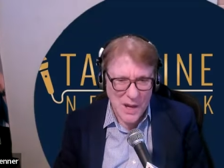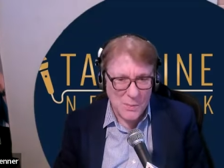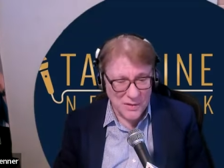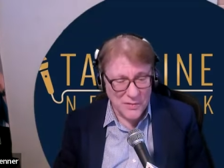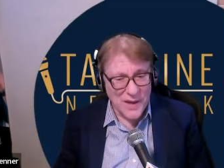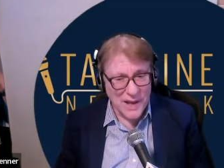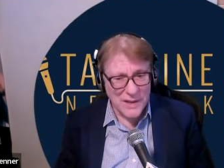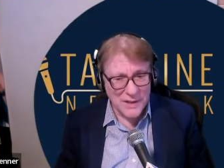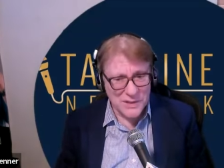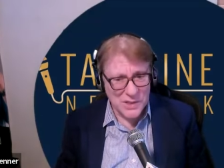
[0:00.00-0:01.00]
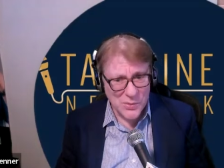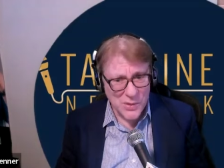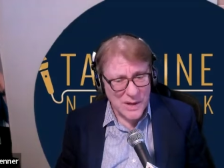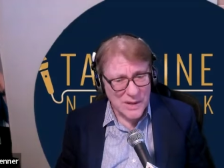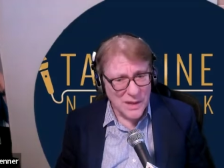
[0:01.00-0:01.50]
But the fact is, though,
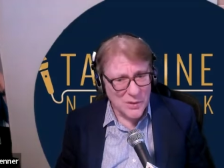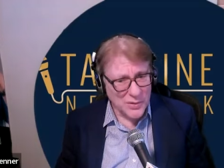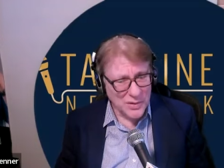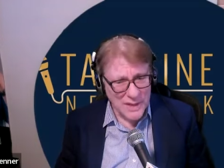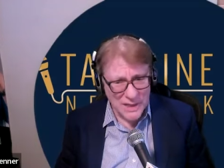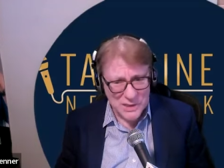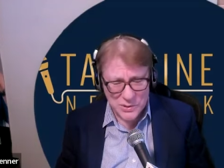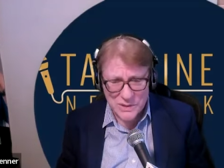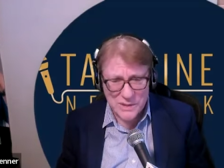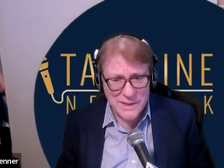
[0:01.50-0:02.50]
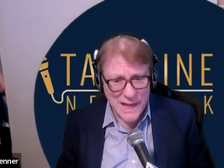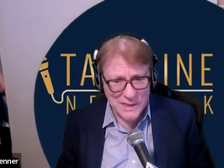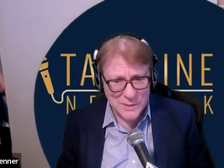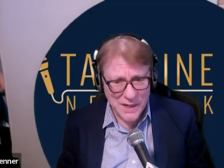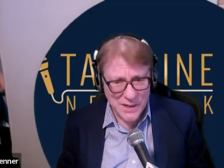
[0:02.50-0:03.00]
that Orthodox Jews are
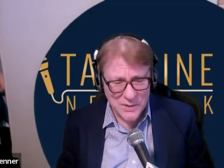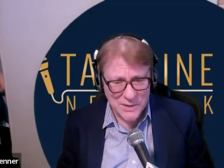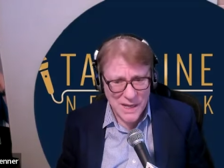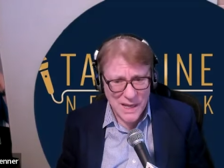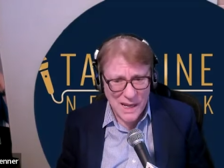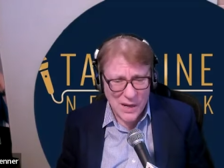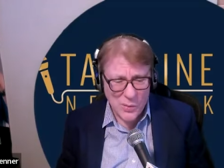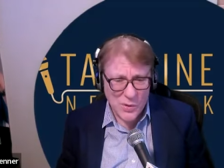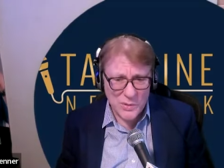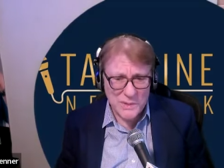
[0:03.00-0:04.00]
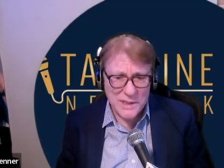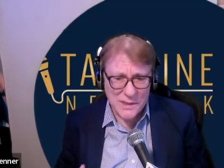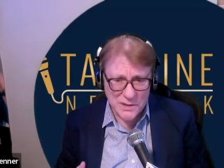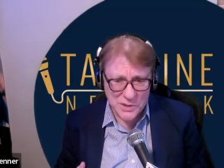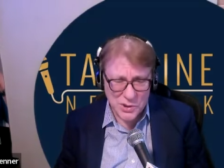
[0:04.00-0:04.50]
taxpayers, and when you send
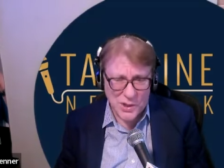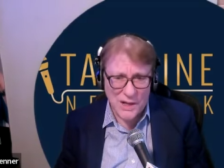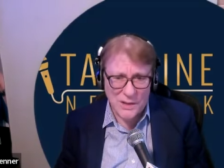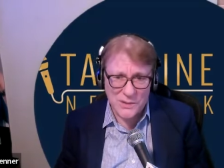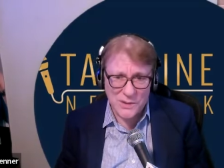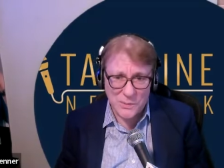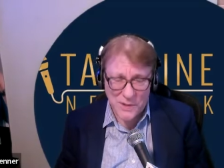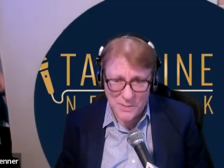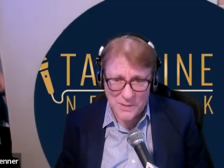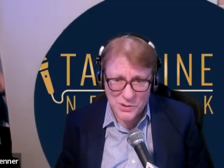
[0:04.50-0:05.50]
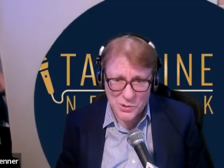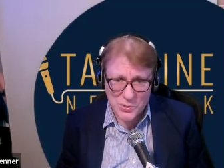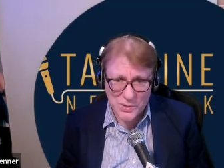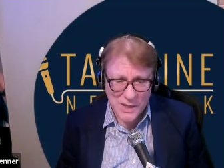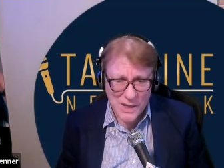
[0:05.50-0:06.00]
a child to public
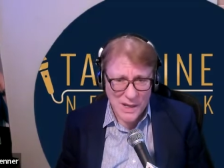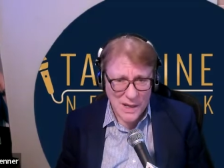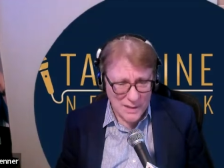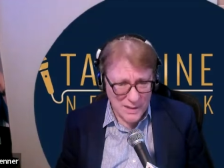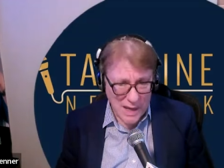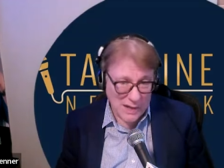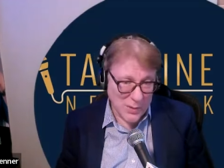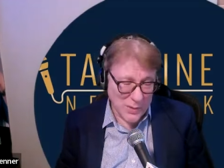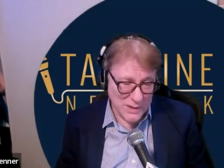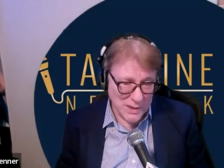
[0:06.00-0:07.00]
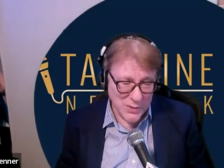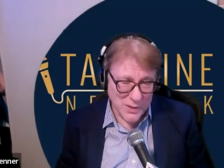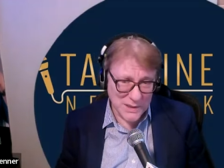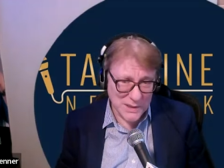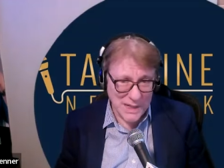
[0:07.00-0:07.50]
school, and I know it is in New
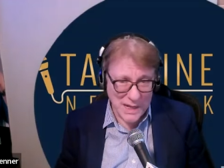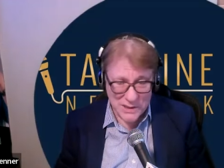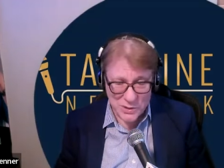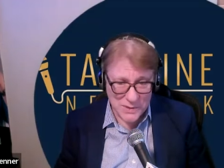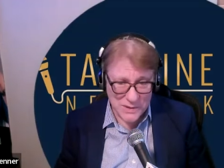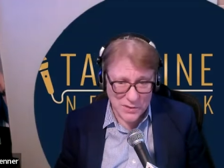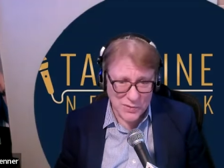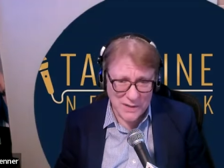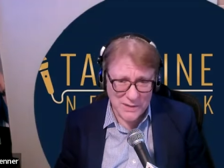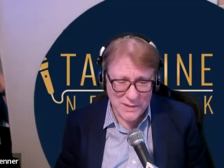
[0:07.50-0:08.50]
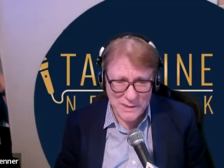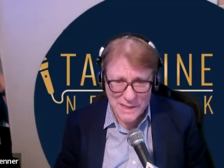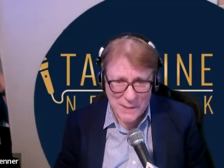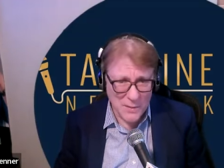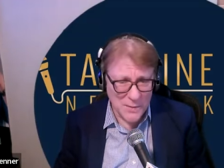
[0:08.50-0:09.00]
York City, I assume it's in Rockland the
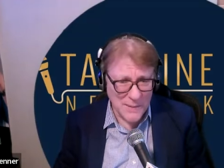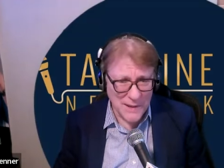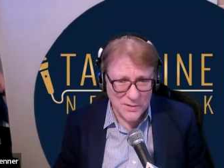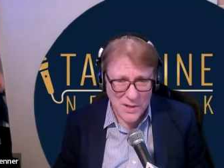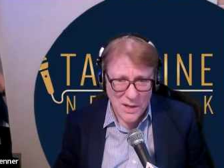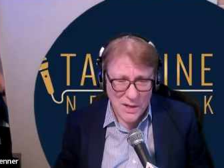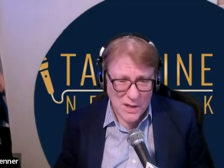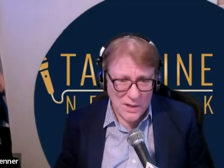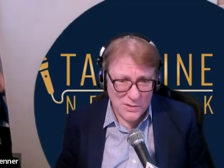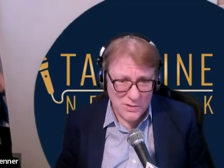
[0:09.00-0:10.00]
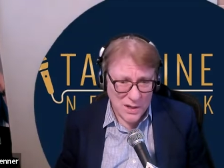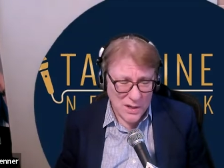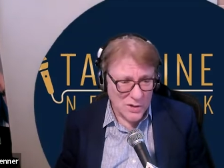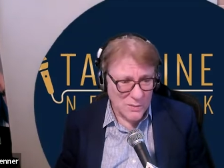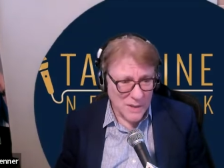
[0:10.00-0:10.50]
same, could be about uh,
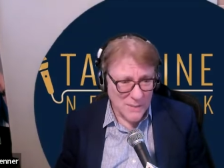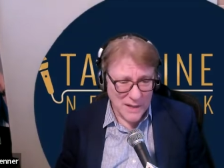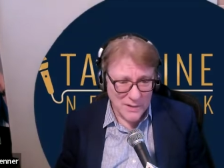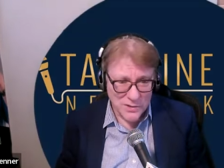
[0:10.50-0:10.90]
could be about